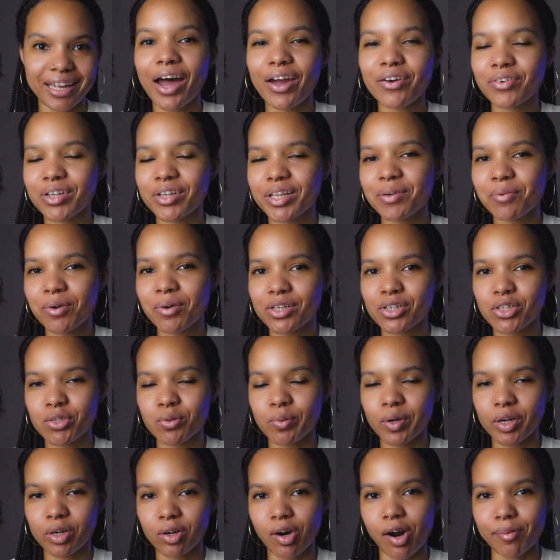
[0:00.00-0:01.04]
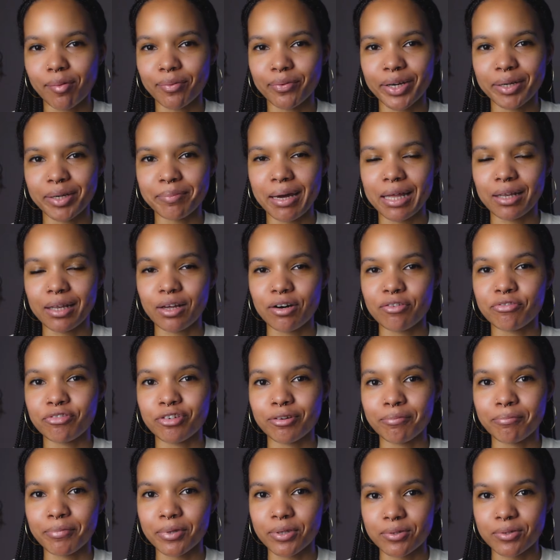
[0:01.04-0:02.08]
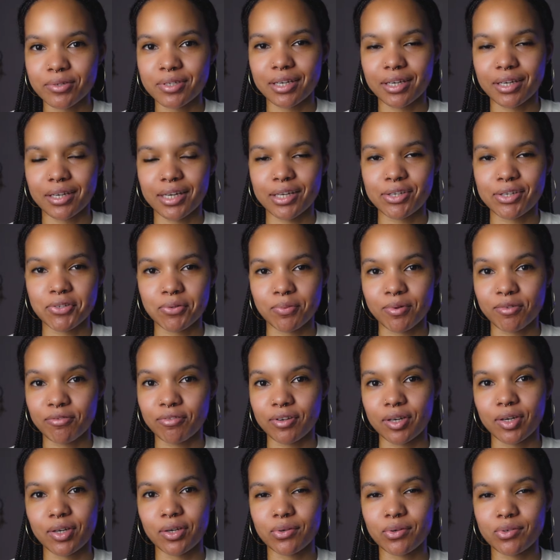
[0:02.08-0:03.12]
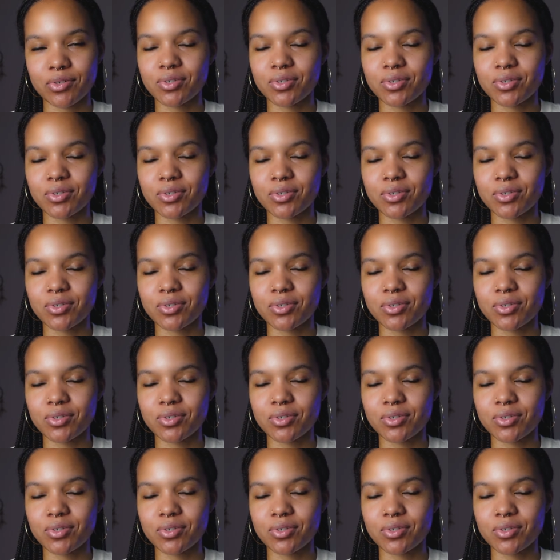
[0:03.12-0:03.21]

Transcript: I really wanted to incorporate my love for music into a video,